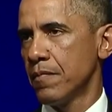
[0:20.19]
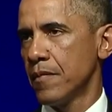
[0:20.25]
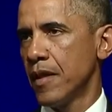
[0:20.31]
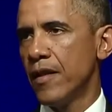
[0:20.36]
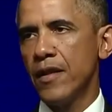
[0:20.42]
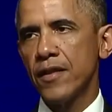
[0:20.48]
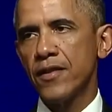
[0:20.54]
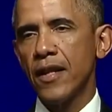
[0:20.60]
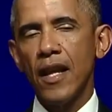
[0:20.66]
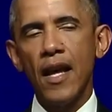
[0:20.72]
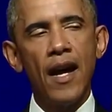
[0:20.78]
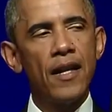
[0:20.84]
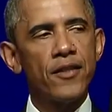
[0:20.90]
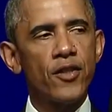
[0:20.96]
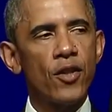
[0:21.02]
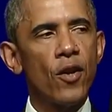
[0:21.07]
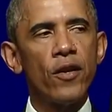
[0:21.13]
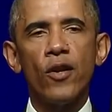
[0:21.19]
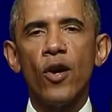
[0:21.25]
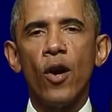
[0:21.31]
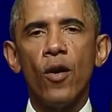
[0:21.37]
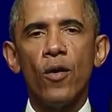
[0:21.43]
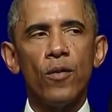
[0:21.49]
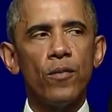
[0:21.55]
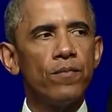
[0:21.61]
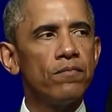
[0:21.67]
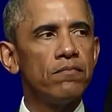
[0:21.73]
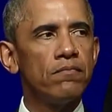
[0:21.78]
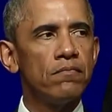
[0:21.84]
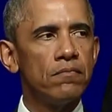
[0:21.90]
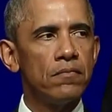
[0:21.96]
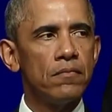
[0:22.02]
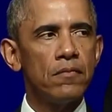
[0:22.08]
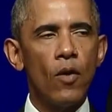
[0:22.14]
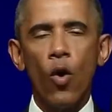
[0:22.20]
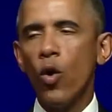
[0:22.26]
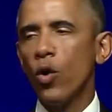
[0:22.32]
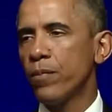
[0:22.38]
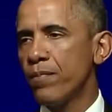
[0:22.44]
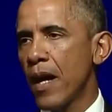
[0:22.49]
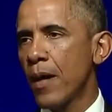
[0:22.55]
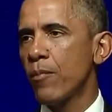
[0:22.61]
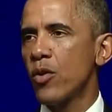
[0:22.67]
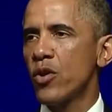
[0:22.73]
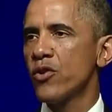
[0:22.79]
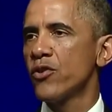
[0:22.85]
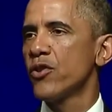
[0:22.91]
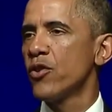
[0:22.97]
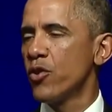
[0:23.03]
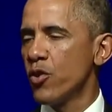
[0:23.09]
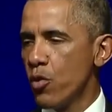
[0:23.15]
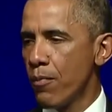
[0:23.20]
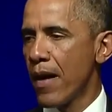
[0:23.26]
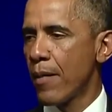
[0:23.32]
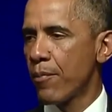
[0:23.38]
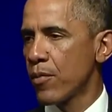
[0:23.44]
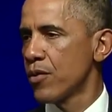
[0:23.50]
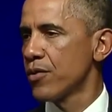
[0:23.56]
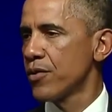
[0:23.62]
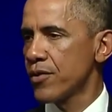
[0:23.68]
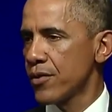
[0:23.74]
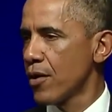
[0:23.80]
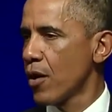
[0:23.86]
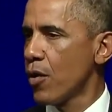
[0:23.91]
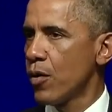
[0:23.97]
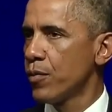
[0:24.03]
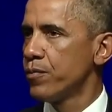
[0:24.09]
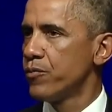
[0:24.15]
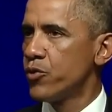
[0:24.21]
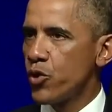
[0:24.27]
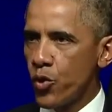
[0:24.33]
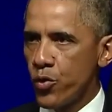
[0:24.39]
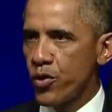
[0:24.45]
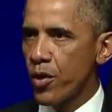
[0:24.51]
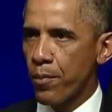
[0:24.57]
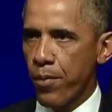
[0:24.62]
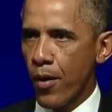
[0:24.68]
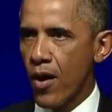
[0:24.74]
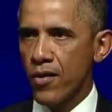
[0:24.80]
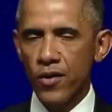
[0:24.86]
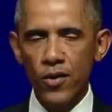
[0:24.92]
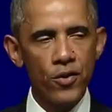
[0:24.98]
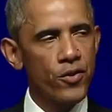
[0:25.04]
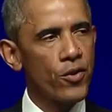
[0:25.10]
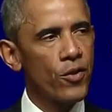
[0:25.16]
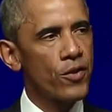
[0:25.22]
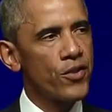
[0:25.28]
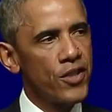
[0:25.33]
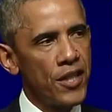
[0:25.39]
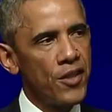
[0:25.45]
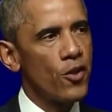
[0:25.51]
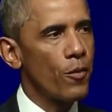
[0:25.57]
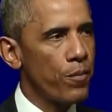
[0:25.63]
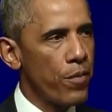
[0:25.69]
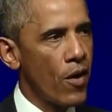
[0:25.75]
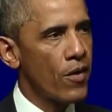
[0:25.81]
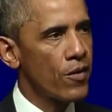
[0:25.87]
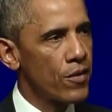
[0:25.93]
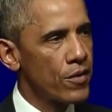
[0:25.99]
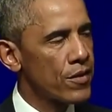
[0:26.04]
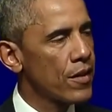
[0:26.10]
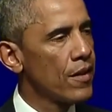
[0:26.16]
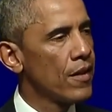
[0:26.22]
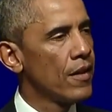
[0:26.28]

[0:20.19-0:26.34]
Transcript: In this alliance, there are no old members or new members, no junior partners or senior partners.